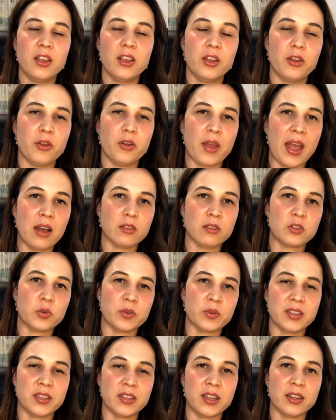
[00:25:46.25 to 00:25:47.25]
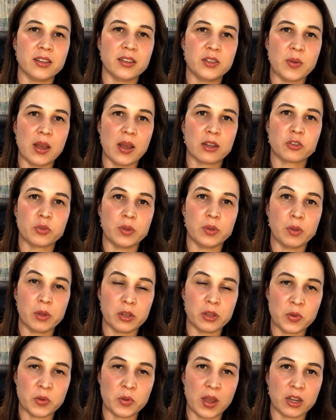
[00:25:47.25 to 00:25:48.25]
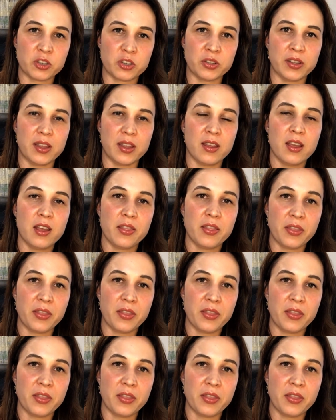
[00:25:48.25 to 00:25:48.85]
outsourcing it to actually